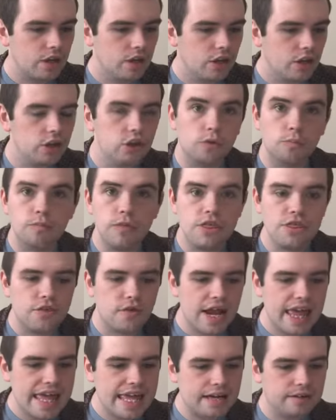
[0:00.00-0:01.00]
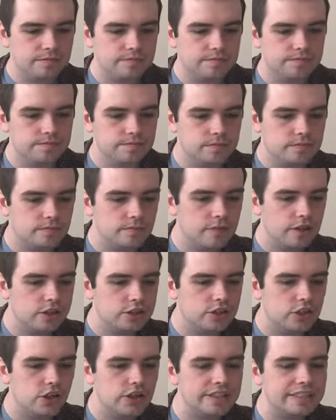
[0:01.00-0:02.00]
Number 3.
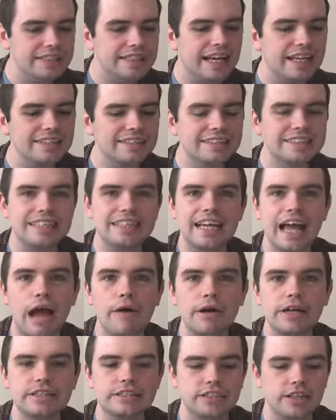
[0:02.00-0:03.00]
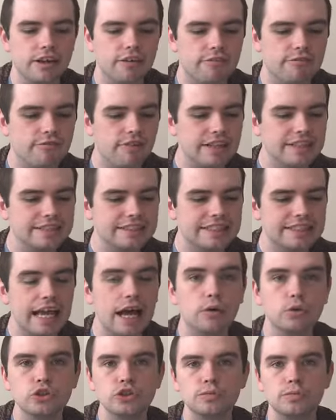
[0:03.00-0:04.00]
Dirty Dancing character Frances
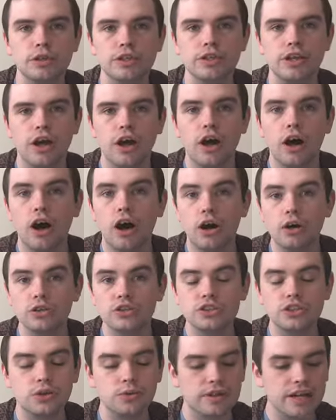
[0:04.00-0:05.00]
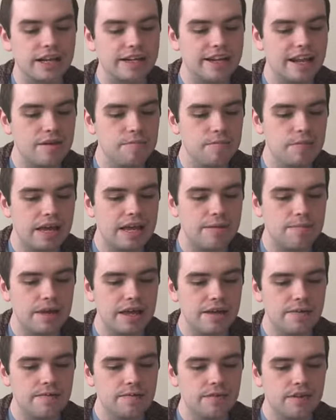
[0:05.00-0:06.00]
Houseman, also nicknamed Baby,
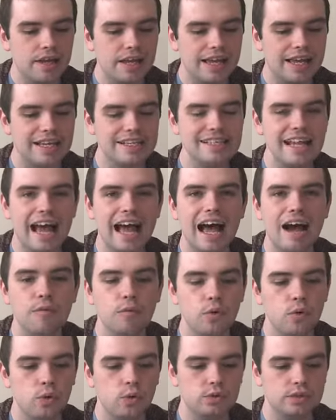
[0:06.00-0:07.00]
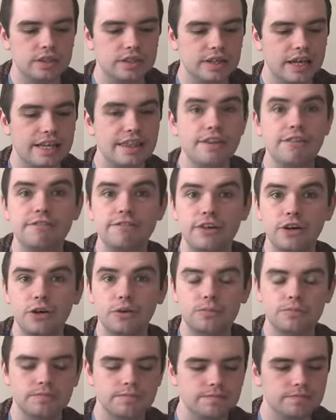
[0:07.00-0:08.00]
is how old in the film?
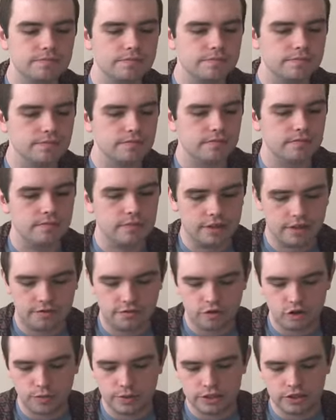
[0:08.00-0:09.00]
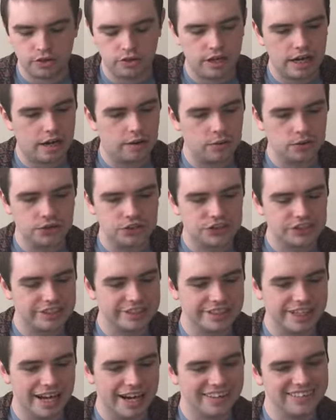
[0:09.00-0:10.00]
In the film, I don't know how old she is
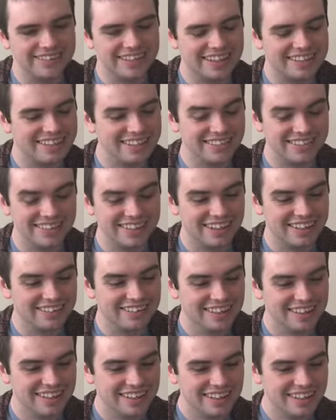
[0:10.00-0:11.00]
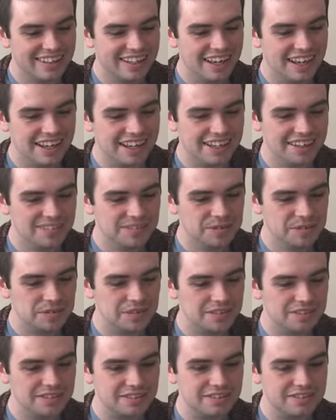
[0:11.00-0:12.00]
now. I don't know. I
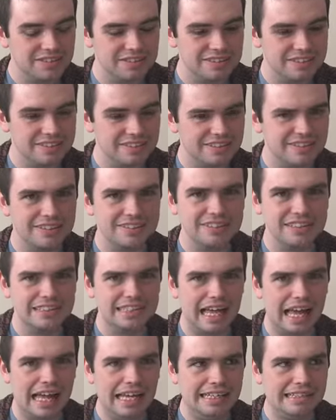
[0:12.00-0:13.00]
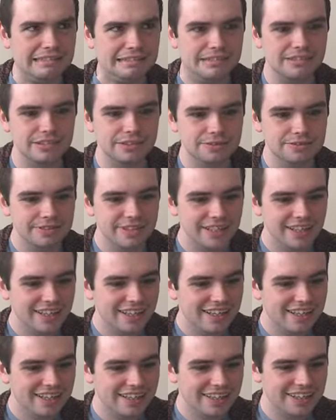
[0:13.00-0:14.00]
don't know if she died. I don't
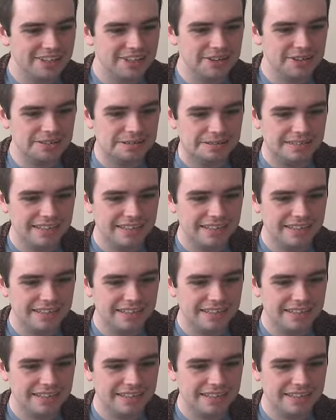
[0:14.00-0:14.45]
know.